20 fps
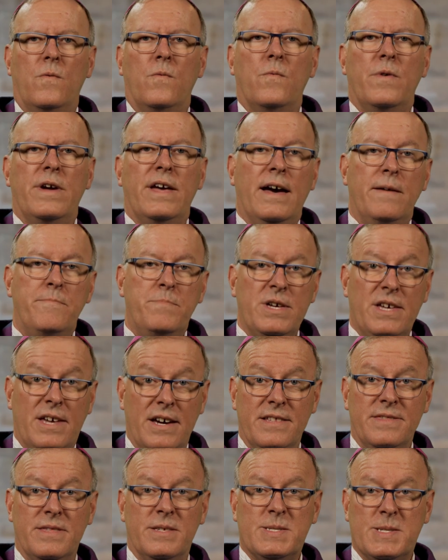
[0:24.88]
We have
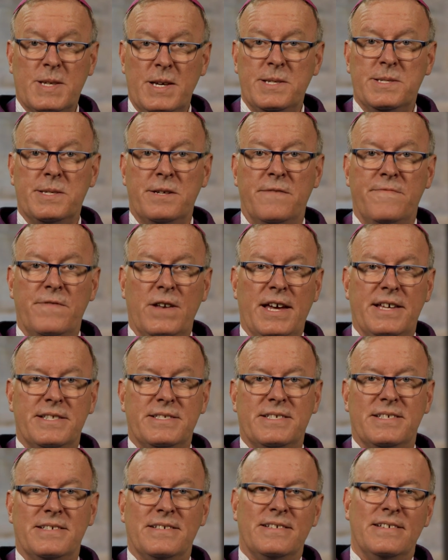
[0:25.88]
begun the season of
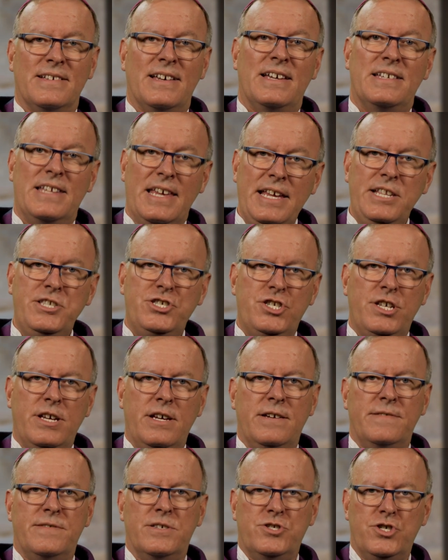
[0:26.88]
Lent, and each
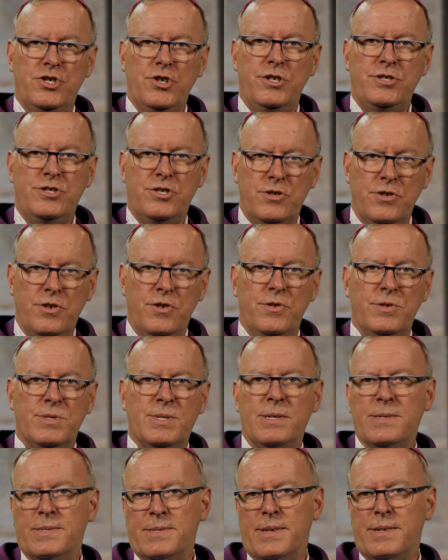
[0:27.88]
year the Church
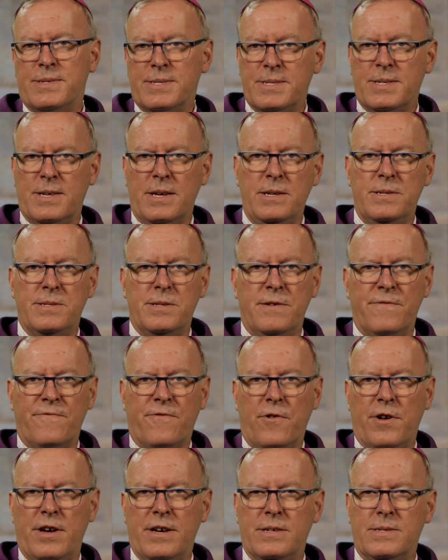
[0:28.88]
uses this season of
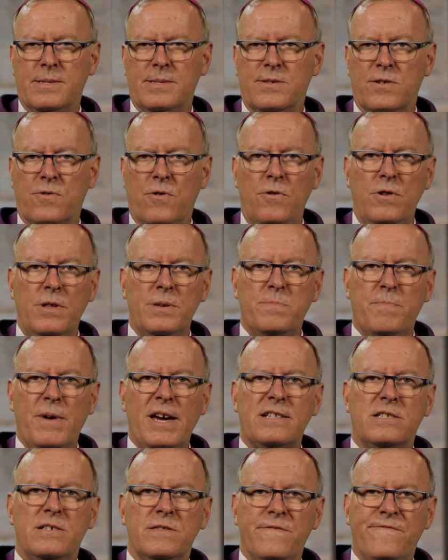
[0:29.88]
grace to call us
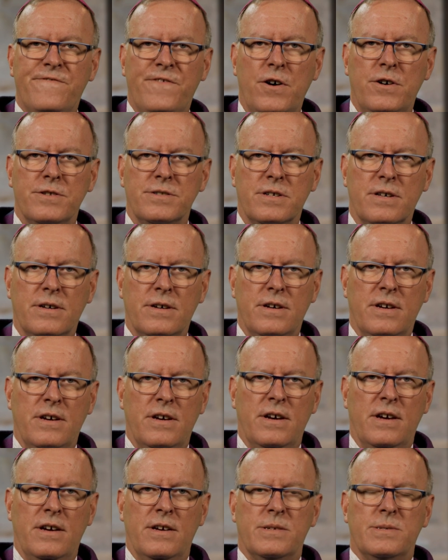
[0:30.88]
back to the font
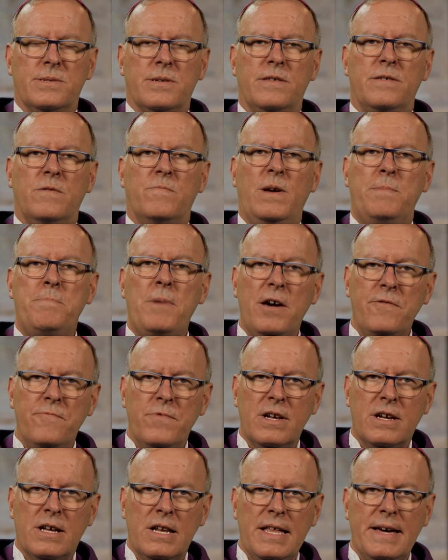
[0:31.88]
so that we might
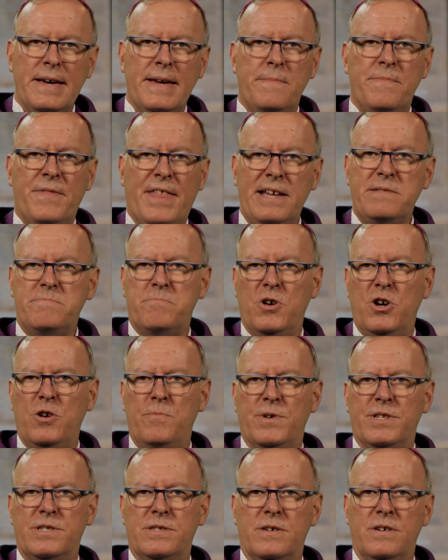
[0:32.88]
reclaim that
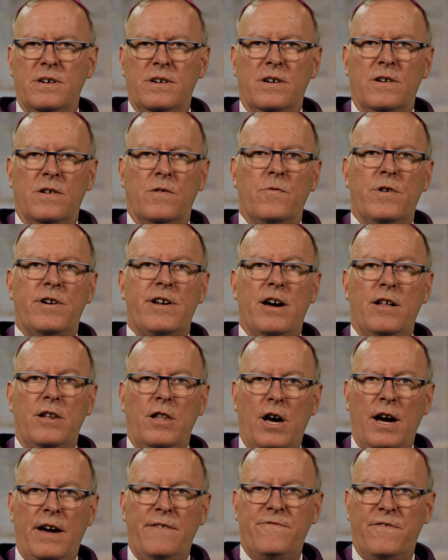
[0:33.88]
moment where our
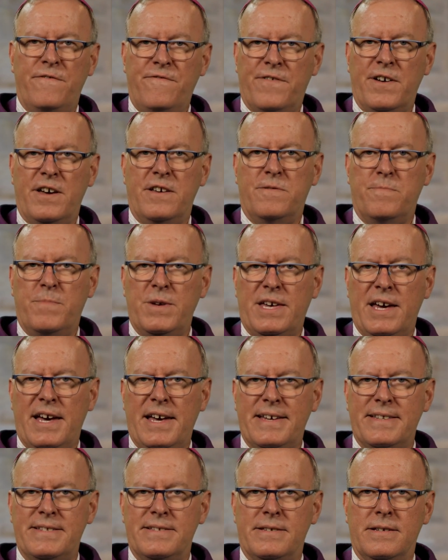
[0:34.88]
life of faith
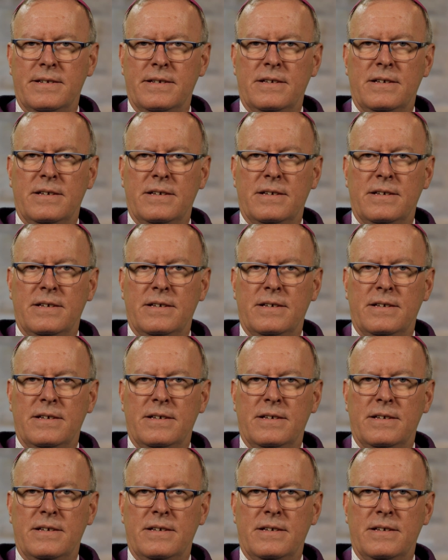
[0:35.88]
began